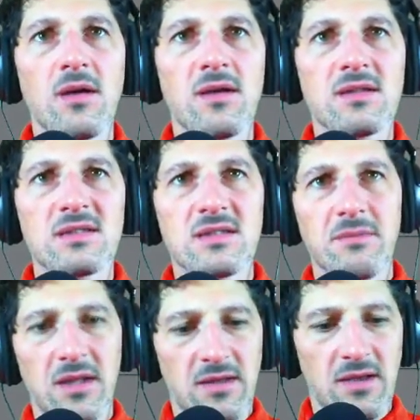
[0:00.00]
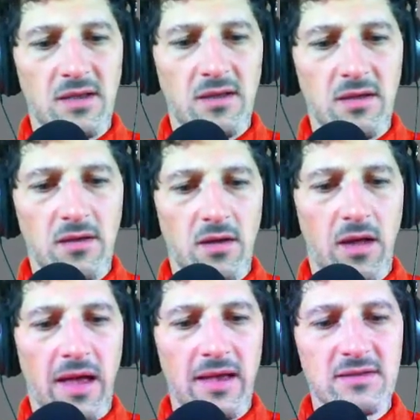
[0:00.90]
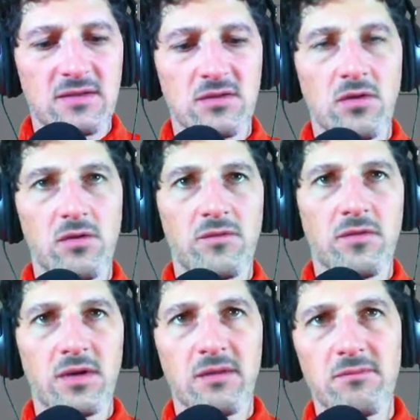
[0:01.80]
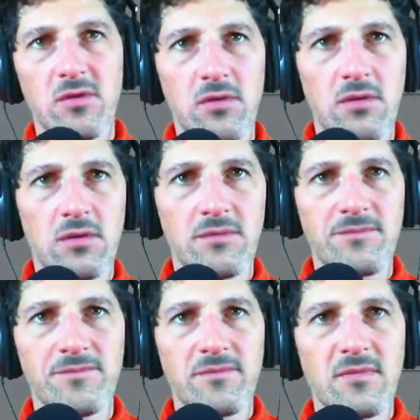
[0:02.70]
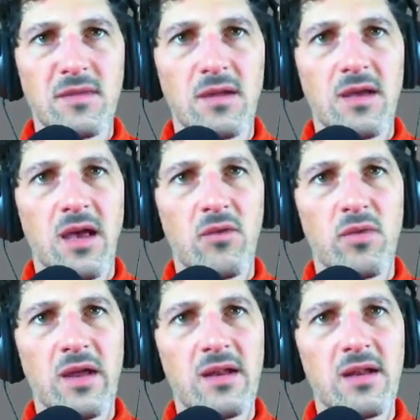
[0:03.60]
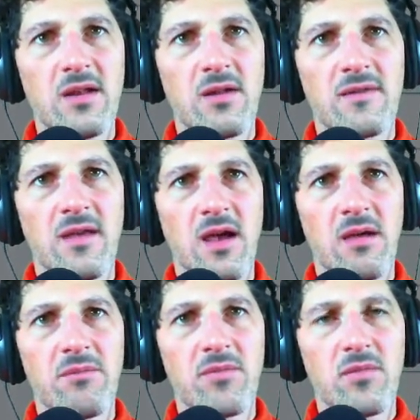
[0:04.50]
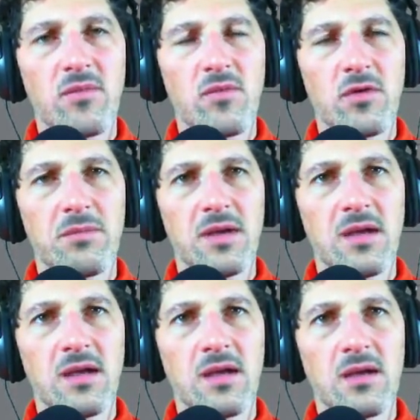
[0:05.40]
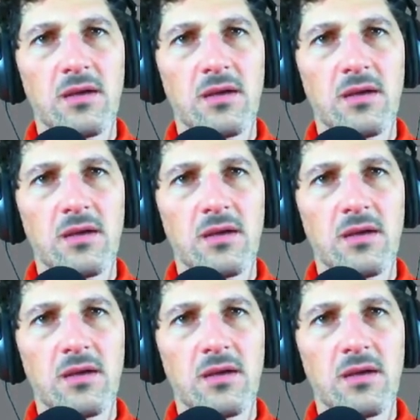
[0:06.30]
Semantic has node, for example, and related node type would be